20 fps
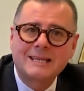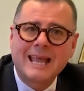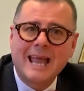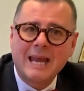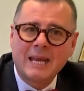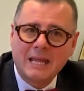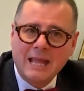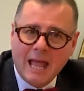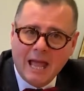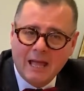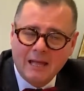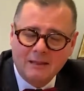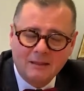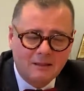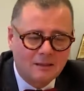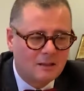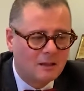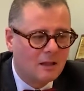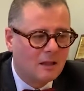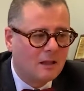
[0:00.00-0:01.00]
can
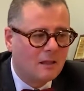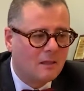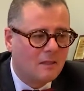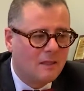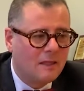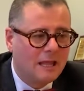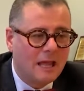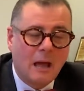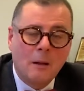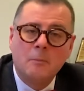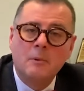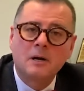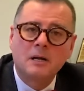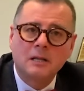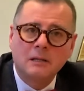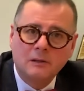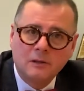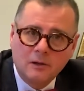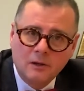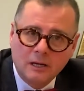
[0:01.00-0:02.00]
get the
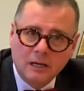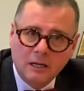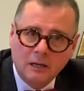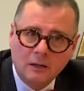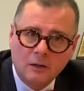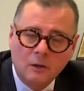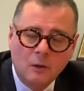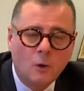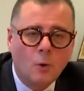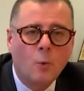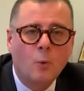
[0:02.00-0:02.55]
American degree,